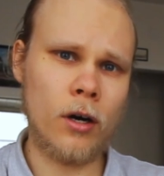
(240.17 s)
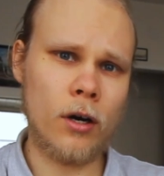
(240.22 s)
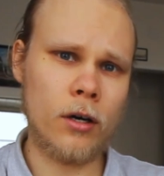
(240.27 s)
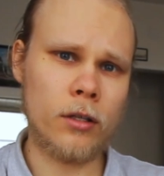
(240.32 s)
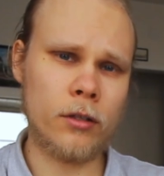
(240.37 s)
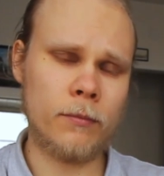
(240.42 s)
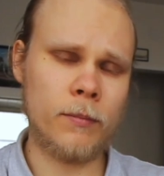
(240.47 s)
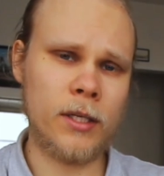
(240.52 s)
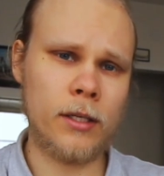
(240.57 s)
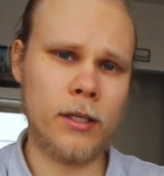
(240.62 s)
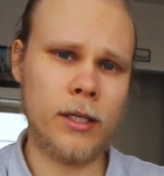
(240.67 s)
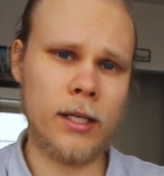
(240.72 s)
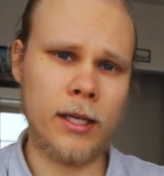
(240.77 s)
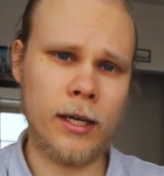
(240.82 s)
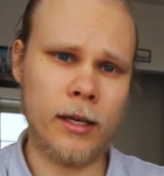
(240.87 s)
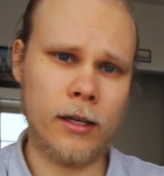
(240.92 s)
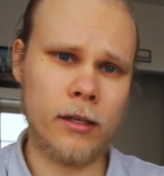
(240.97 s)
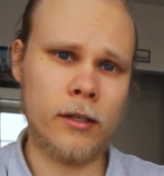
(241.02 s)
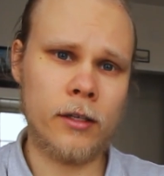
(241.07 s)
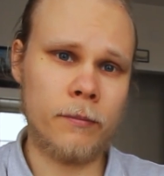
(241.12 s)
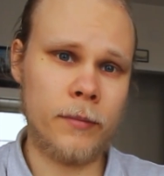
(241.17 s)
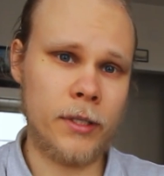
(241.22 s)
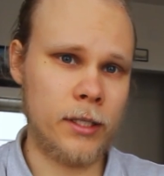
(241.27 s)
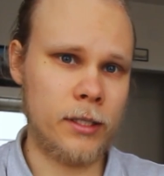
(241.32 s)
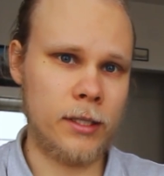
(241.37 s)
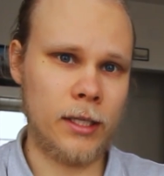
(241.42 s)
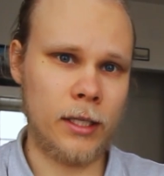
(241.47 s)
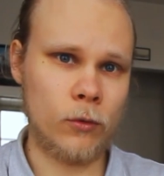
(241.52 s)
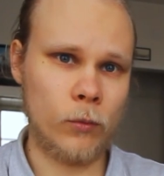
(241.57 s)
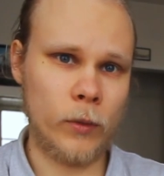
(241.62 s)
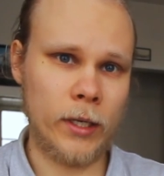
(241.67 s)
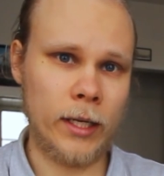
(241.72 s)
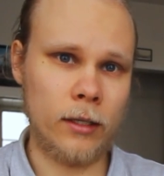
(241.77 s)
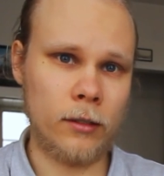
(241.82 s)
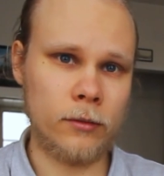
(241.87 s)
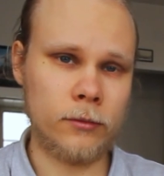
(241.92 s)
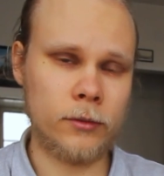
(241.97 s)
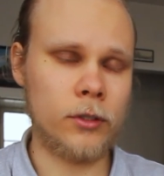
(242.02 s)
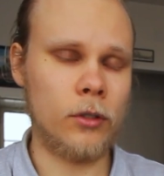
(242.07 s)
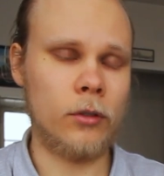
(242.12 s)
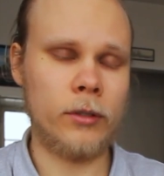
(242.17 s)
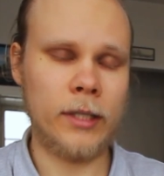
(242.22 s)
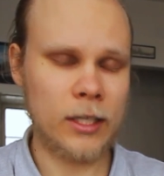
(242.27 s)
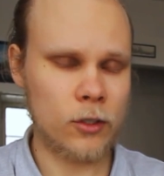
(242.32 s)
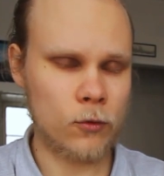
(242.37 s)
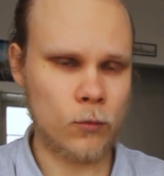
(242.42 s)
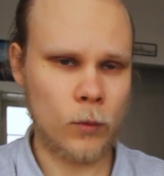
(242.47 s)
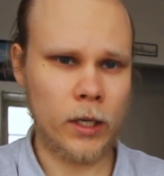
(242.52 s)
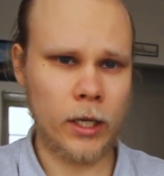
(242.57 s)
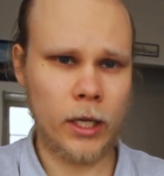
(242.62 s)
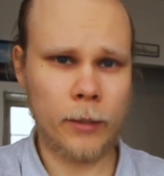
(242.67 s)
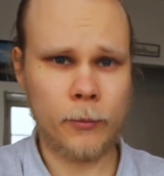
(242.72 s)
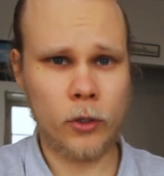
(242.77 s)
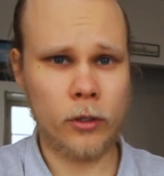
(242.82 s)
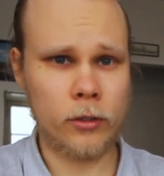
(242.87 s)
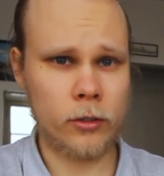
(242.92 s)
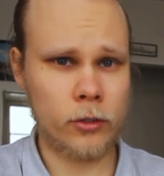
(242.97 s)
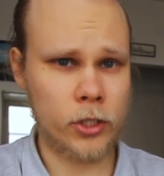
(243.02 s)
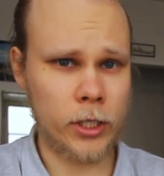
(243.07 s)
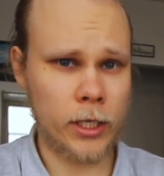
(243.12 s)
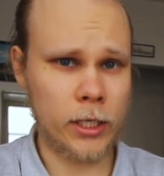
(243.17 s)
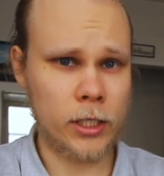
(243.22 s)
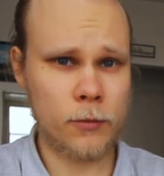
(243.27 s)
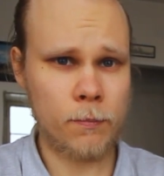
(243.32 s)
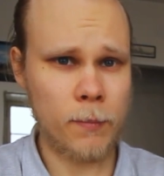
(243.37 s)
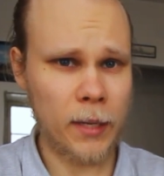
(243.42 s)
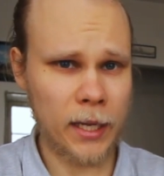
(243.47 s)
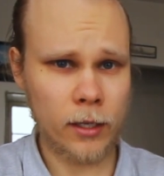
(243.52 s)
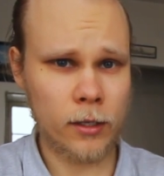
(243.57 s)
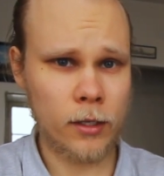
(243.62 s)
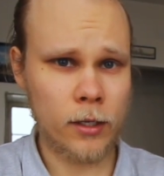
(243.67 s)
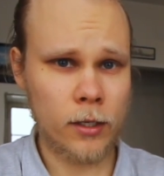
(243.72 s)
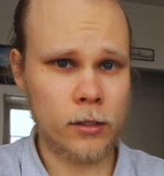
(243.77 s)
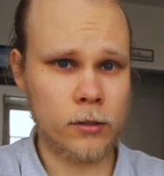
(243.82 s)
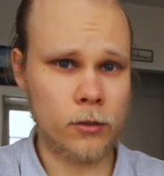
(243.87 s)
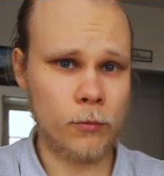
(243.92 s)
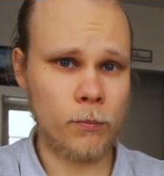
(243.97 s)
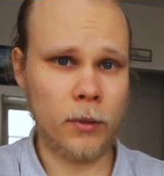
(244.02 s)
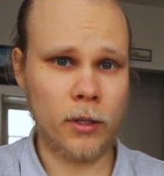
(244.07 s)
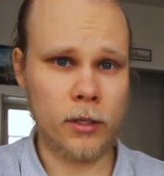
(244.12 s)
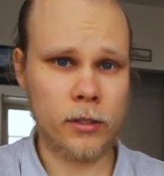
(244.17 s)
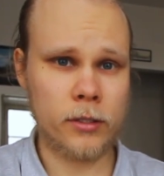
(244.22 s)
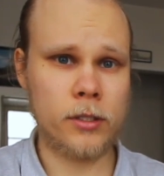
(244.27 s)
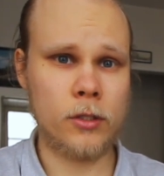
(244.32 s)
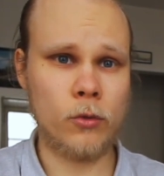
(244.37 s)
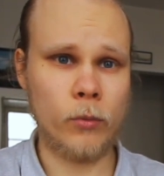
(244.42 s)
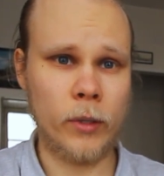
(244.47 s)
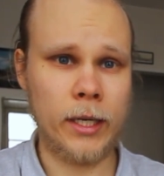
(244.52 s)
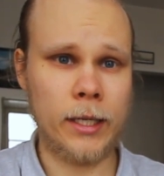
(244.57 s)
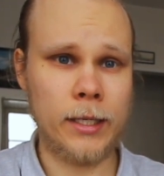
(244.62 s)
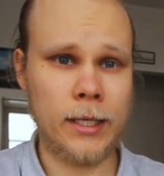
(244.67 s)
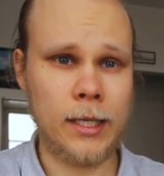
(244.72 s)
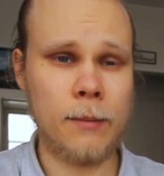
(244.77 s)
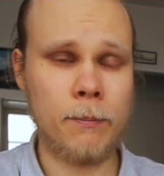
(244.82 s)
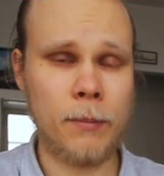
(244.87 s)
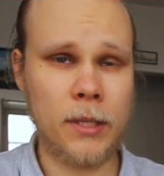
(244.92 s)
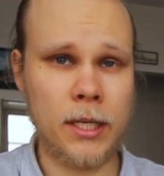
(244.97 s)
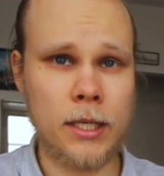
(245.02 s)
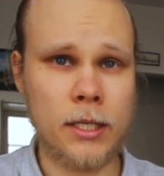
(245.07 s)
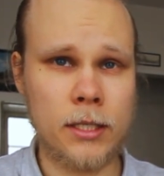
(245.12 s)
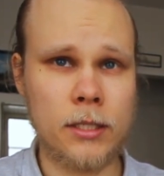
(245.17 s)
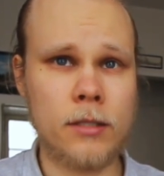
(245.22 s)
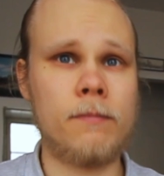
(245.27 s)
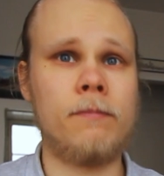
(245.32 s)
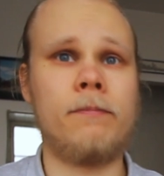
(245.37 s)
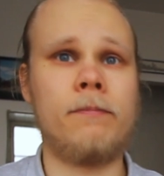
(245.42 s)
can't hear me that well, so that's why I'm going to change back to +20 dPs.